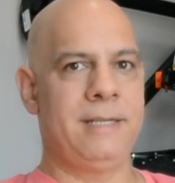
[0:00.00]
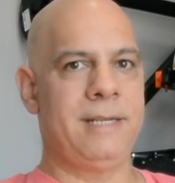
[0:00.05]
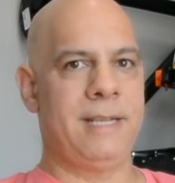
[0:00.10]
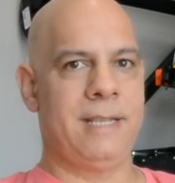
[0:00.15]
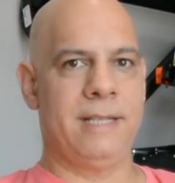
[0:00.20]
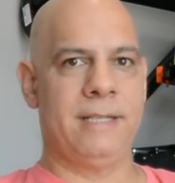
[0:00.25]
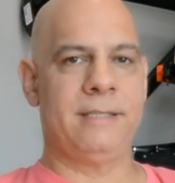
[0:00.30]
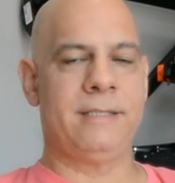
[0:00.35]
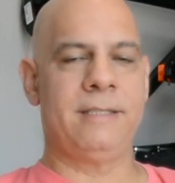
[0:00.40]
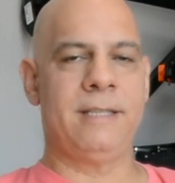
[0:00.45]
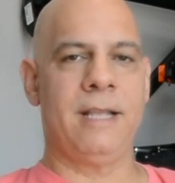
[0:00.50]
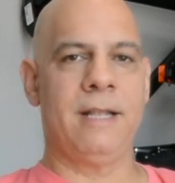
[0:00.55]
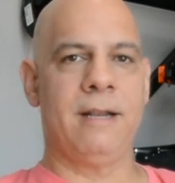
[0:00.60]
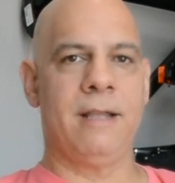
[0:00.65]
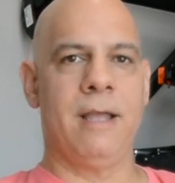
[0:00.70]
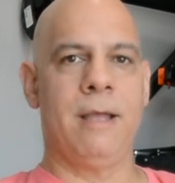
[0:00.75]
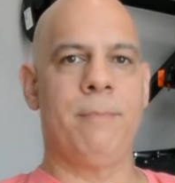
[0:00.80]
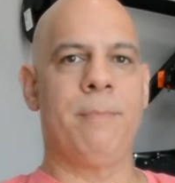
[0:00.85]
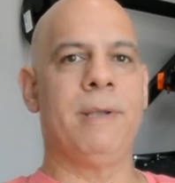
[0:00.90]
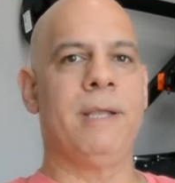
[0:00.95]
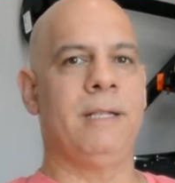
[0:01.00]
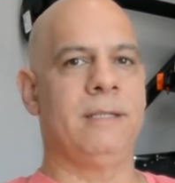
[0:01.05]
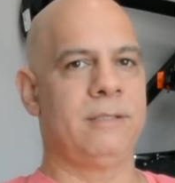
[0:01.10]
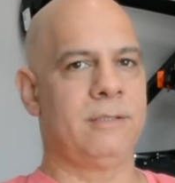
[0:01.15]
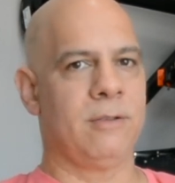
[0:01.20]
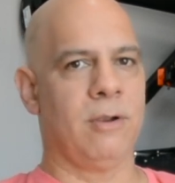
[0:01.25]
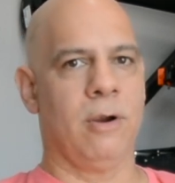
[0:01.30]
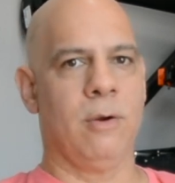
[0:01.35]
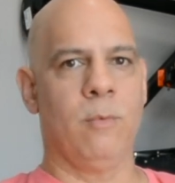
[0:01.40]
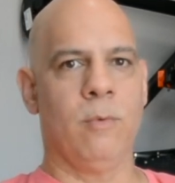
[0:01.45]
to get set up and
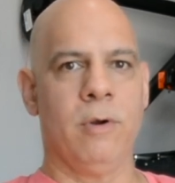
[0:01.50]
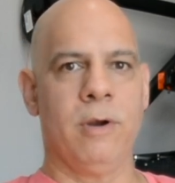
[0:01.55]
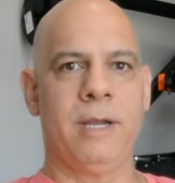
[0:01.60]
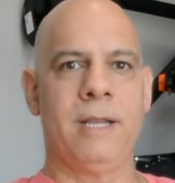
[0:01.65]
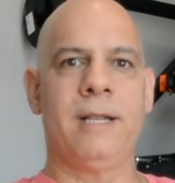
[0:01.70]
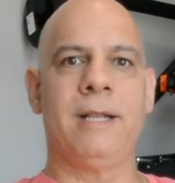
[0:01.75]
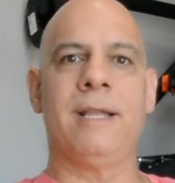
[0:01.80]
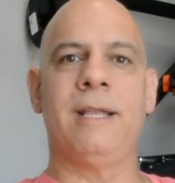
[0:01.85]
start working,